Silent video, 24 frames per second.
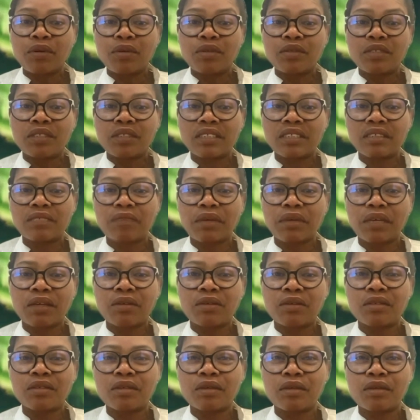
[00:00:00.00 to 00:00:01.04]
pollution, but
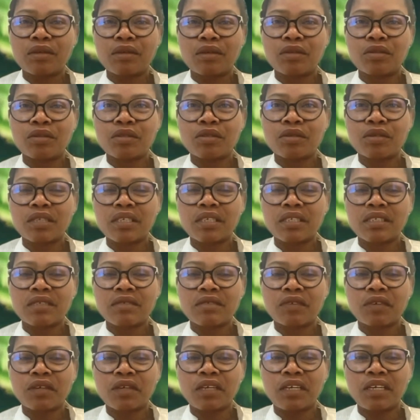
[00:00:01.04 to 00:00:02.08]
also there's
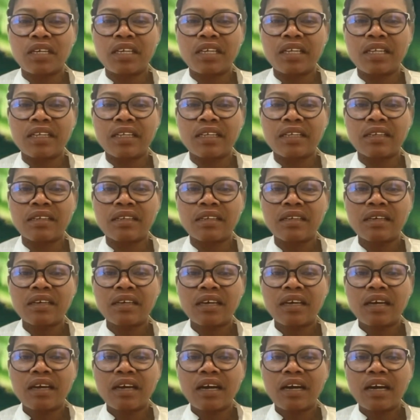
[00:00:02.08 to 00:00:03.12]
very little
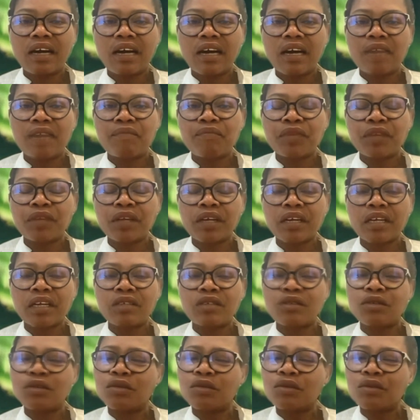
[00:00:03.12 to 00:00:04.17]
um,
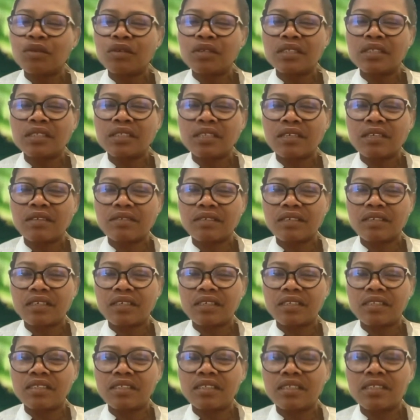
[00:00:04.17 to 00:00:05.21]
radio
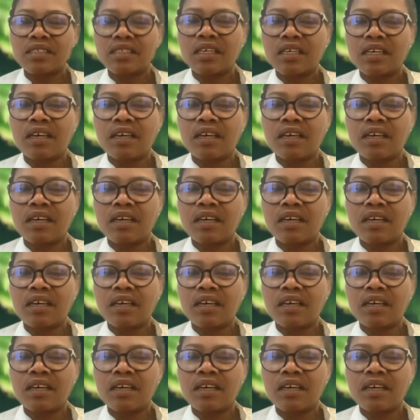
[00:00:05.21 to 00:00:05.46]
interference.